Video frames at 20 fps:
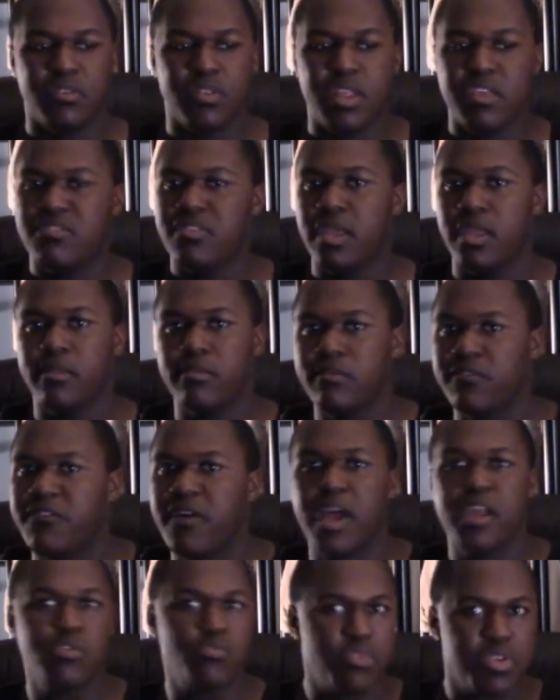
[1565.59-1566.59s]
They say
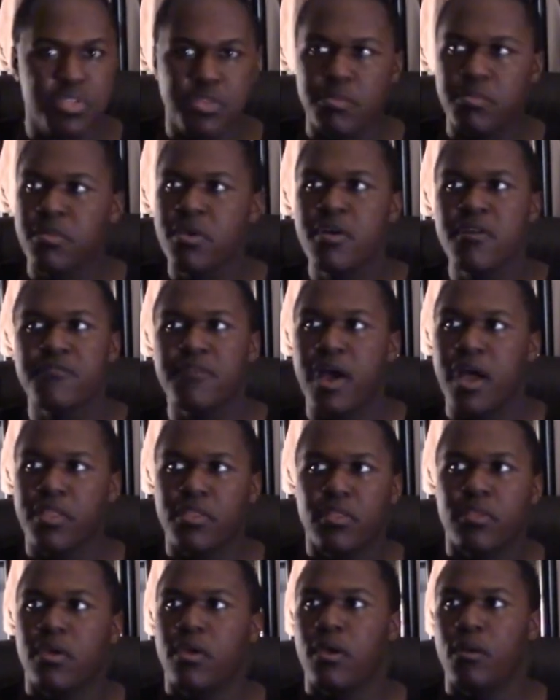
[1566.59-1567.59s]
find the rhythm,
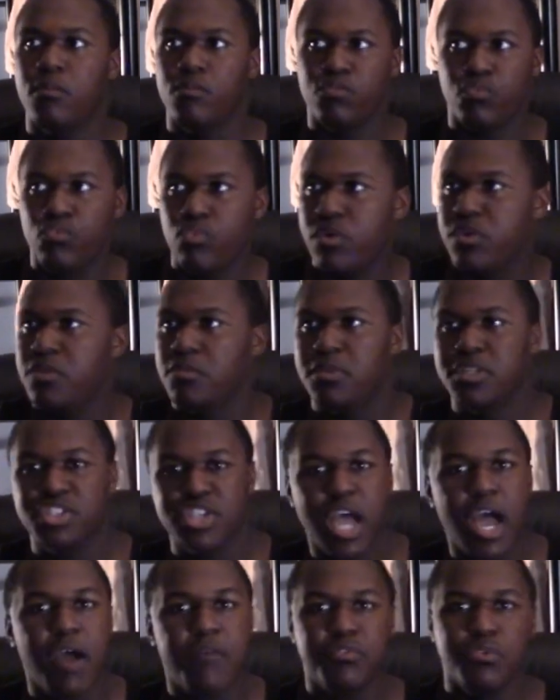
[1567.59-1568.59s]
find the rhythm and
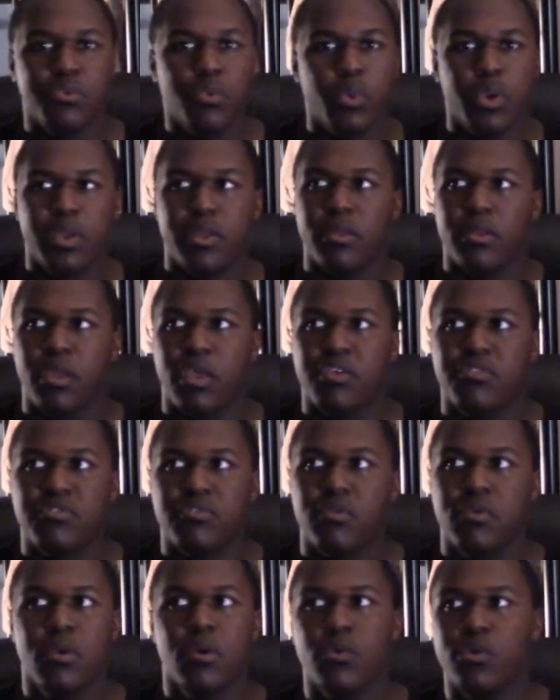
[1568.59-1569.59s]
jive to it,
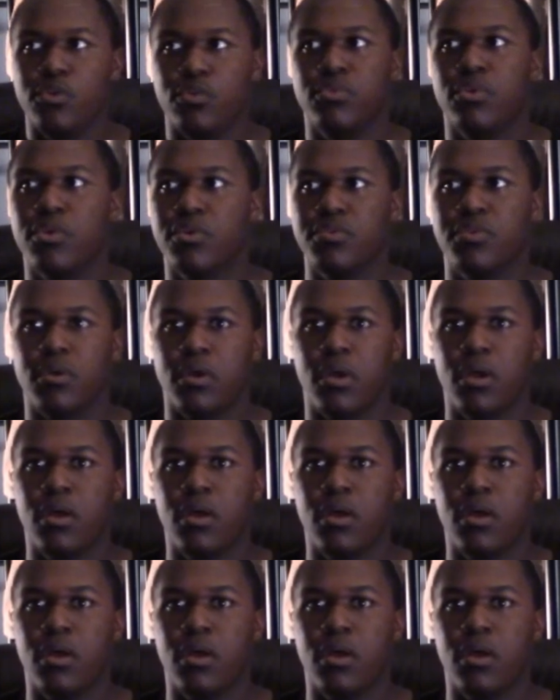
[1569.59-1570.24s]
because you learn the